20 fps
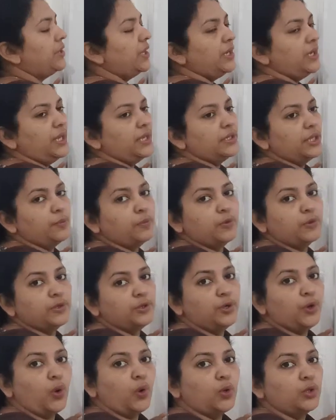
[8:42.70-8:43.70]
can either
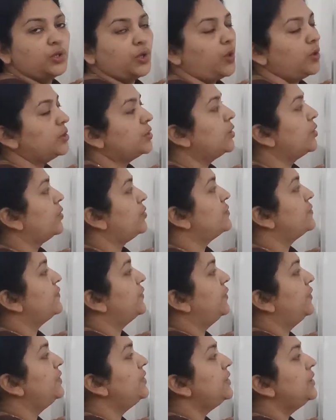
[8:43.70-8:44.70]
put dot or cross
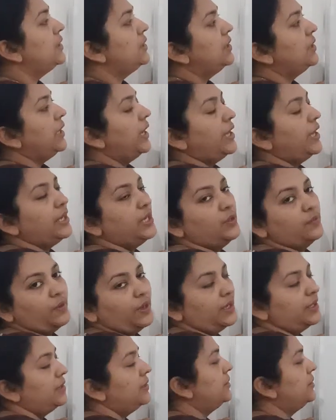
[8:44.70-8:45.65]
for anyone.